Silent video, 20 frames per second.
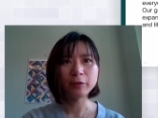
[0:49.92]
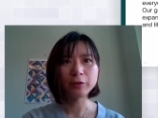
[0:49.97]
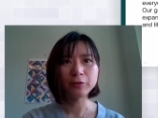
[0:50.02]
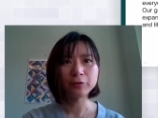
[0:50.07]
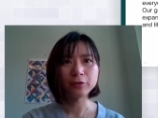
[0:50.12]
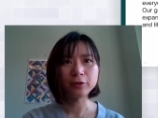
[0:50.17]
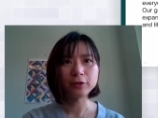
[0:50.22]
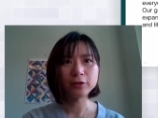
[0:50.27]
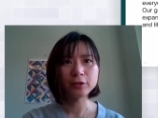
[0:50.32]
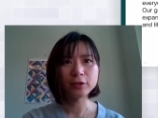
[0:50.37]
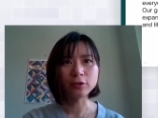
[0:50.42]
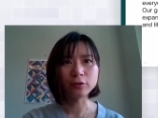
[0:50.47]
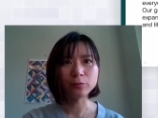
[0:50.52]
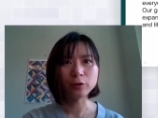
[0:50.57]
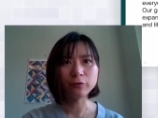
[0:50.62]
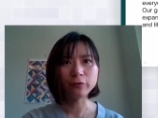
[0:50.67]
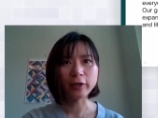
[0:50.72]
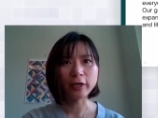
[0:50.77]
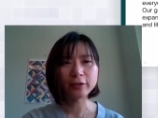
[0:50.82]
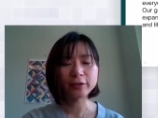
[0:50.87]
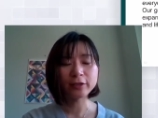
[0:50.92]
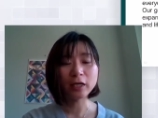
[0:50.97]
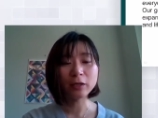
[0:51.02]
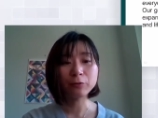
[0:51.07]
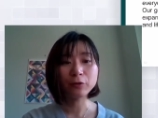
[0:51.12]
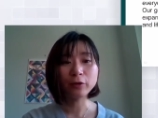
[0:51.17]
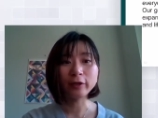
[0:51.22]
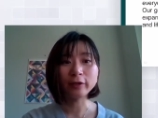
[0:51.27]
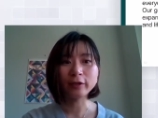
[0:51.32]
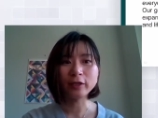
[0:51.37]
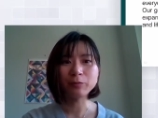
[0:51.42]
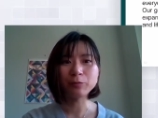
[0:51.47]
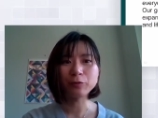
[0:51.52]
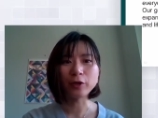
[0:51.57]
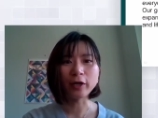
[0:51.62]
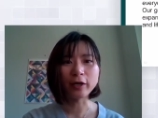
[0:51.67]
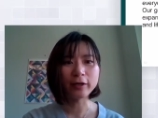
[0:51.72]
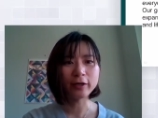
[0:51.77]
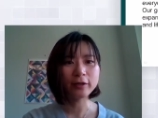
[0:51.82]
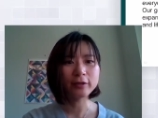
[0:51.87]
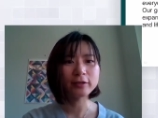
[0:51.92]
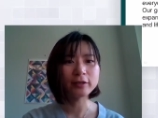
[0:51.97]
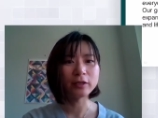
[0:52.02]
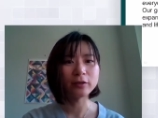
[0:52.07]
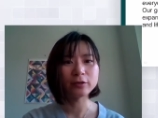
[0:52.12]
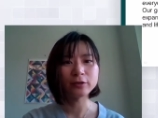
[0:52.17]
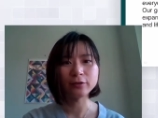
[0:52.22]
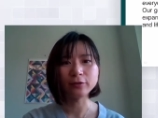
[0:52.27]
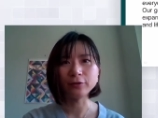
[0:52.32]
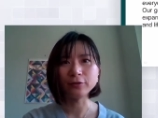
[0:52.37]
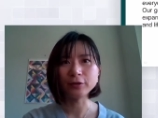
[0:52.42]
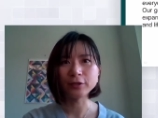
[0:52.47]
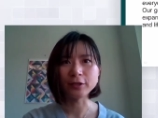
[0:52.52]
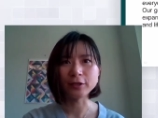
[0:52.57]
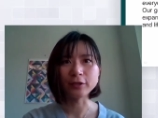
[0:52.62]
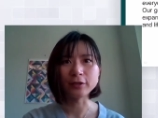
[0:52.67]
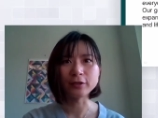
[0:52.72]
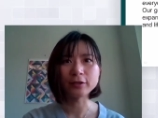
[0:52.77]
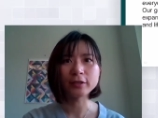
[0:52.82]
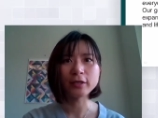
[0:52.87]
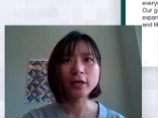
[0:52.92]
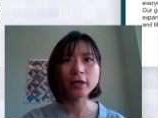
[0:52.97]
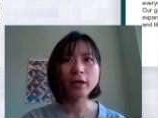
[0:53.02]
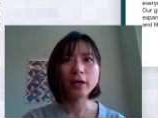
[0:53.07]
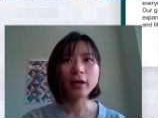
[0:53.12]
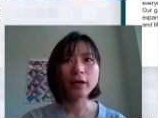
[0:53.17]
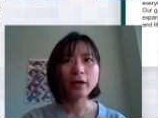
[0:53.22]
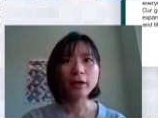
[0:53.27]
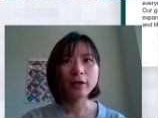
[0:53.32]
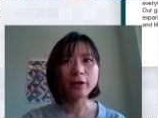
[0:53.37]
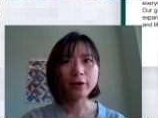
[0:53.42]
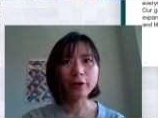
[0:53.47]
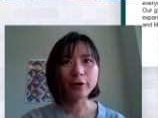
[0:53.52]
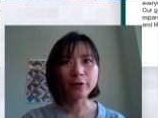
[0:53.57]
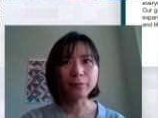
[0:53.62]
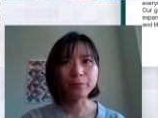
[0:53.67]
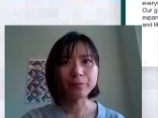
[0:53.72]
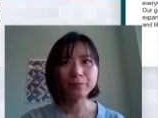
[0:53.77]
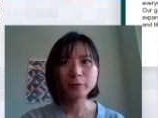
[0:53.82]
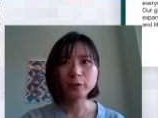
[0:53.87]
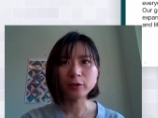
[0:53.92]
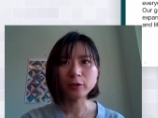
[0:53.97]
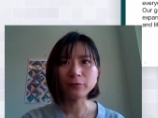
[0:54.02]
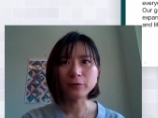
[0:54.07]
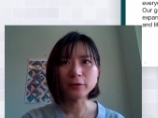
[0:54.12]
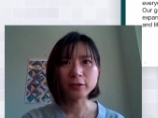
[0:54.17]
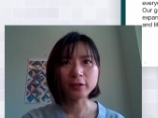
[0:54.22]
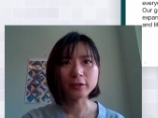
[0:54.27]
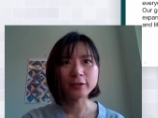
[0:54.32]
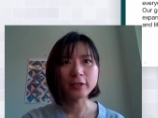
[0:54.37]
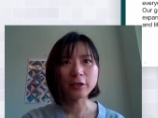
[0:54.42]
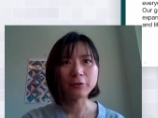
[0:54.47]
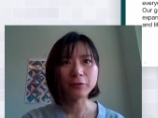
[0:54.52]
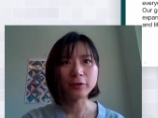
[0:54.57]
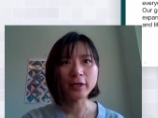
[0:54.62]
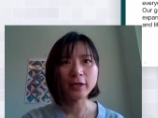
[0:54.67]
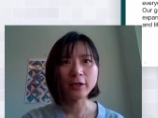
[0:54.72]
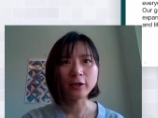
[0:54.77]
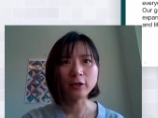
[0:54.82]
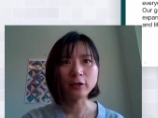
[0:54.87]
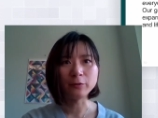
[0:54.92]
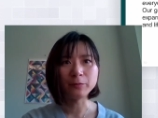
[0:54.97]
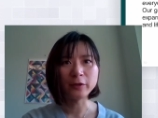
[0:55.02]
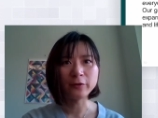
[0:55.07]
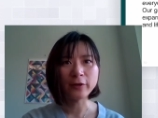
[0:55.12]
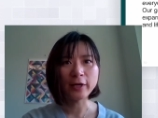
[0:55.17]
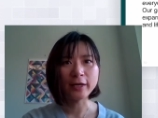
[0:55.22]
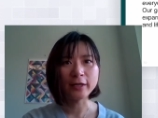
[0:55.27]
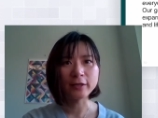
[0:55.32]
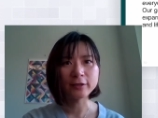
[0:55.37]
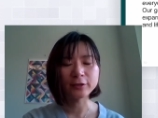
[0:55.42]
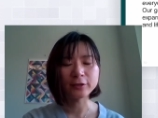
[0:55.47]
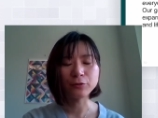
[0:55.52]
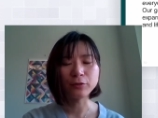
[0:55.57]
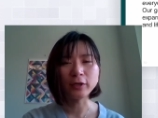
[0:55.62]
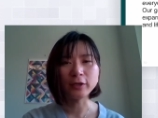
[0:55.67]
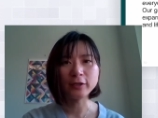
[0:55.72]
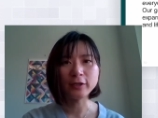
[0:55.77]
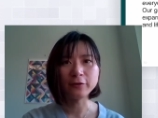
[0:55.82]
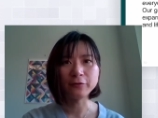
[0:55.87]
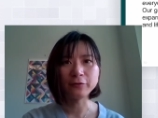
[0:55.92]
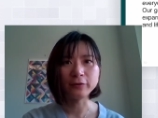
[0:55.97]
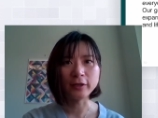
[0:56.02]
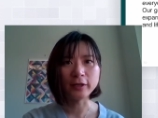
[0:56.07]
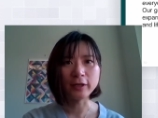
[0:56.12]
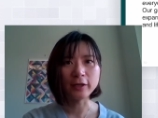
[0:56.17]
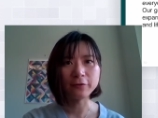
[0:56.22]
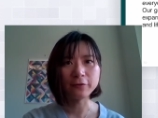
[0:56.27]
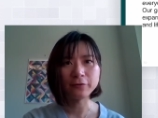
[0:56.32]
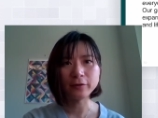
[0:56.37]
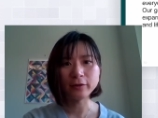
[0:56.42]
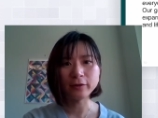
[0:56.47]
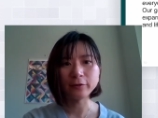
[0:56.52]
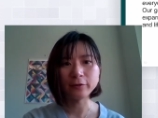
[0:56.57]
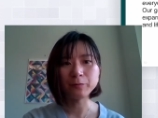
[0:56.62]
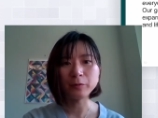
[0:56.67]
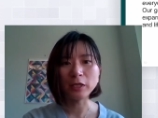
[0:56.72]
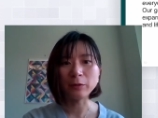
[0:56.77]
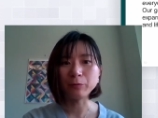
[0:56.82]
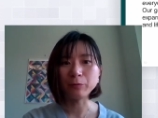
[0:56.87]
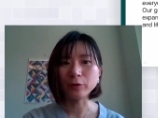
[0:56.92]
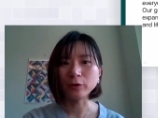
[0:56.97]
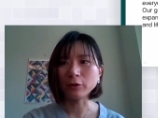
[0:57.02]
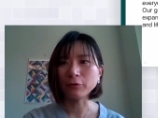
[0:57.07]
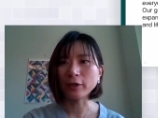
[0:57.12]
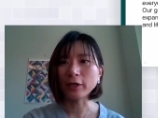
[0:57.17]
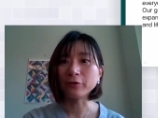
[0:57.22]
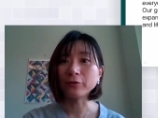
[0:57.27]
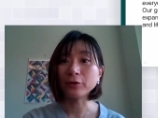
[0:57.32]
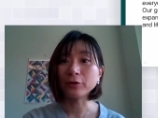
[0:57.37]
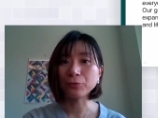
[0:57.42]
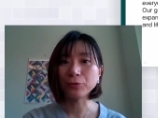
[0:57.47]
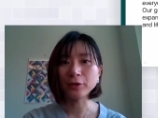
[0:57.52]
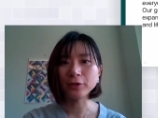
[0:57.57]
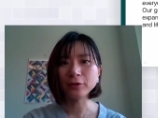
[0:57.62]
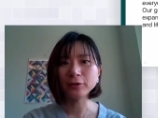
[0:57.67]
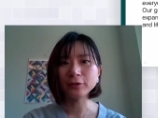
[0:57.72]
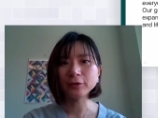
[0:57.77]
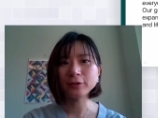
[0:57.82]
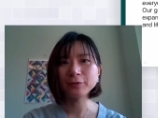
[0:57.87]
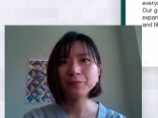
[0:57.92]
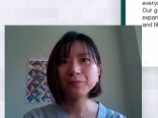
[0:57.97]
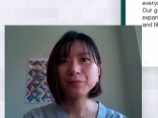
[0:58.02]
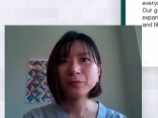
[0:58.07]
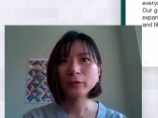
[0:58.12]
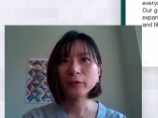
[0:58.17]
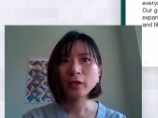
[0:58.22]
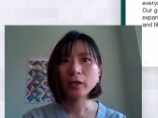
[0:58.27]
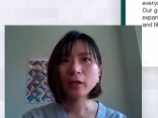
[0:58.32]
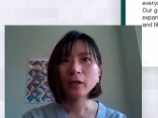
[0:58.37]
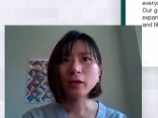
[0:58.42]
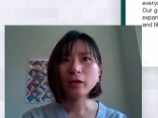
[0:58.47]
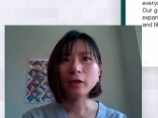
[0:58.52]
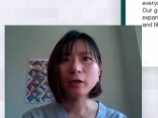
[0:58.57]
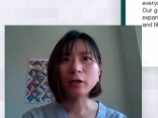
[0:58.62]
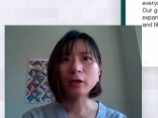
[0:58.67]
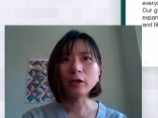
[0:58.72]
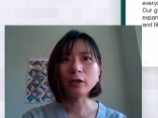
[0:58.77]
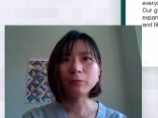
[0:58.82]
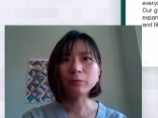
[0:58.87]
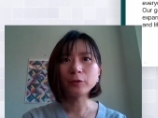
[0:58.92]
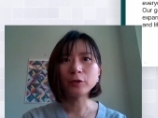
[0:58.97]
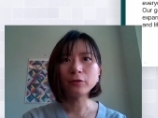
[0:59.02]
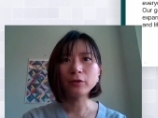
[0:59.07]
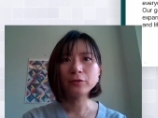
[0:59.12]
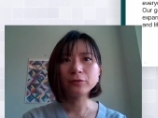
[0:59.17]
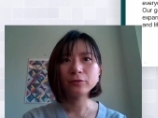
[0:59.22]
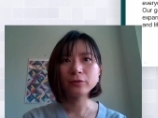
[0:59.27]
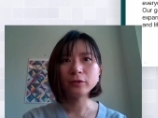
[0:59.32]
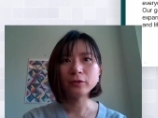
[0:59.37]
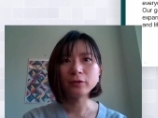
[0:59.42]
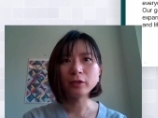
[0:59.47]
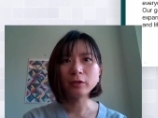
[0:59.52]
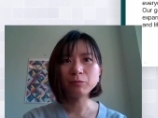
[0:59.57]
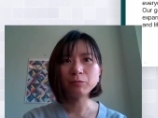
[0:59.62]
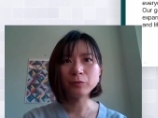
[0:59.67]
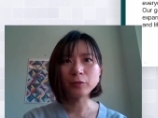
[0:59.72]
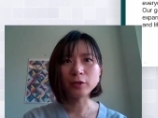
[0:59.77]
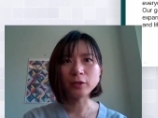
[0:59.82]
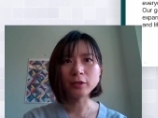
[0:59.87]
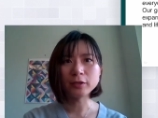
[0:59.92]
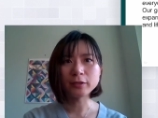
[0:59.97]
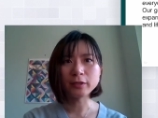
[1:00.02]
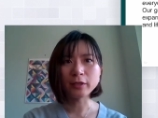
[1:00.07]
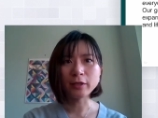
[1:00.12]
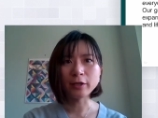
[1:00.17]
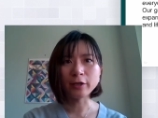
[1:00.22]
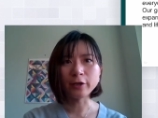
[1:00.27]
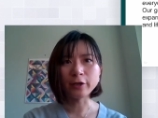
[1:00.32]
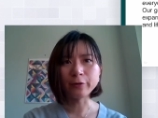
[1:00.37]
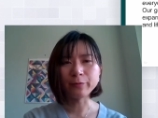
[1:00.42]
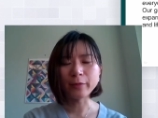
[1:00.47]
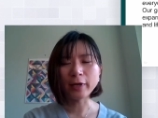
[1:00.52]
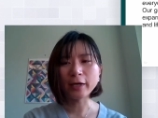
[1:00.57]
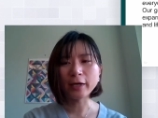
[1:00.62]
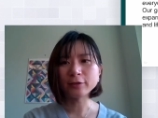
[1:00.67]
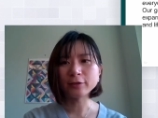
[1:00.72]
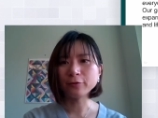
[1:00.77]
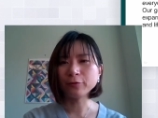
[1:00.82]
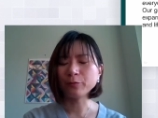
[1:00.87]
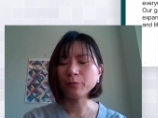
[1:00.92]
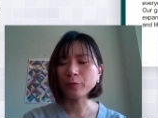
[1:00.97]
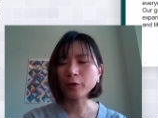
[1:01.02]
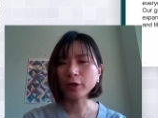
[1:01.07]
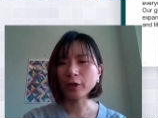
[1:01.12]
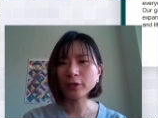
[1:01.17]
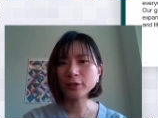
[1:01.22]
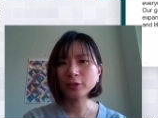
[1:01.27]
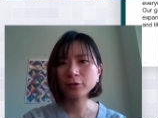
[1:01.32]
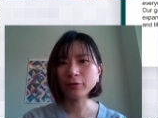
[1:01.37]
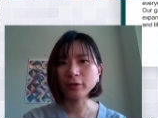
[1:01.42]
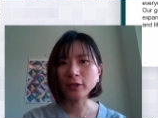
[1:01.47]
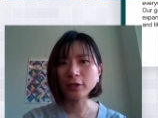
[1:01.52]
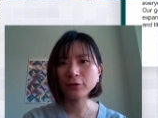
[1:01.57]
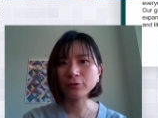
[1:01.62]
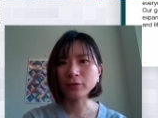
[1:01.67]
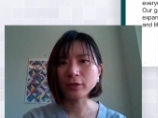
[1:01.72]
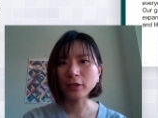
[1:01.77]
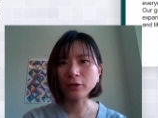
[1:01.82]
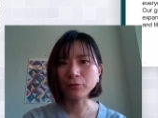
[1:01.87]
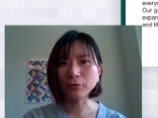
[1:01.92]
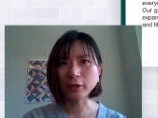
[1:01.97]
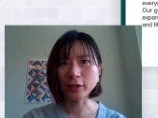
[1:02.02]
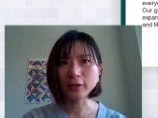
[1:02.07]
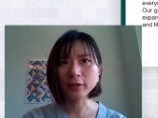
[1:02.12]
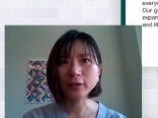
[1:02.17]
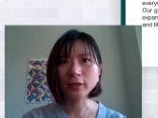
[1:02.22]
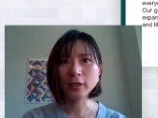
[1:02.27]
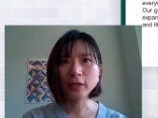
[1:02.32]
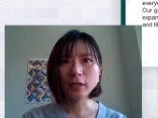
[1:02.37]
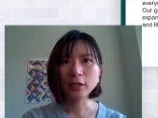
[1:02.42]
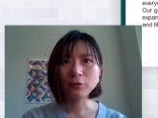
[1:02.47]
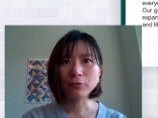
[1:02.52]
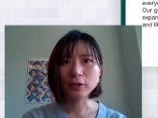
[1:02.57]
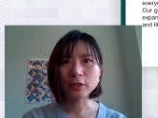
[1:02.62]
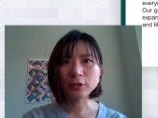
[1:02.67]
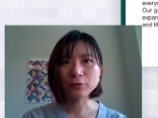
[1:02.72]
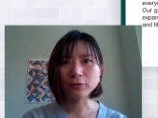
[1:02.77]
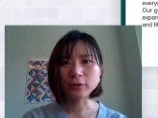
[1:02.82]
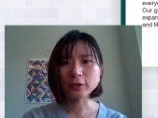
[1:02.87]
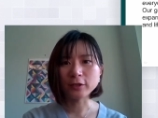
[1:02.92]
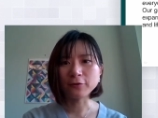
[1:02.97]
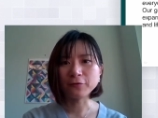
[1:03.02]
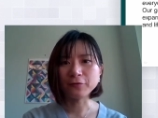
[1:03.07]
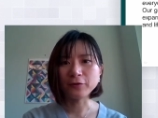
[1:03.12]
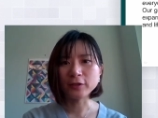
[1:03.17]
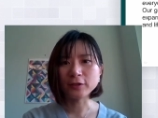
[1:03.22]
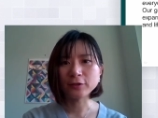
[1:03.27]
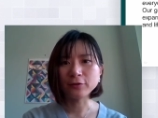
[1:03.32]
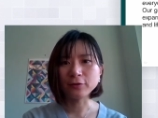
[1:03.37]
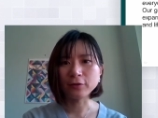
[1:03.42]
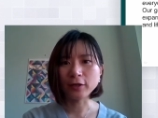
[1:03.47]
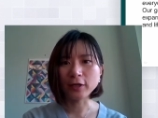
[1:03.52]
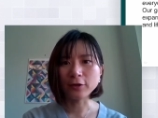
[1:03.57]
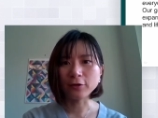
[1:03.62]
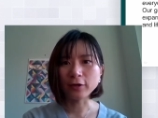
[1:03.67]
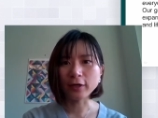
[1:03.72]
um, in order to provide top quality products and solutions, um, services that would help enhance the quality of life of people around the world. Um, going through the numbers, um, as of March 2021, which was our fiscal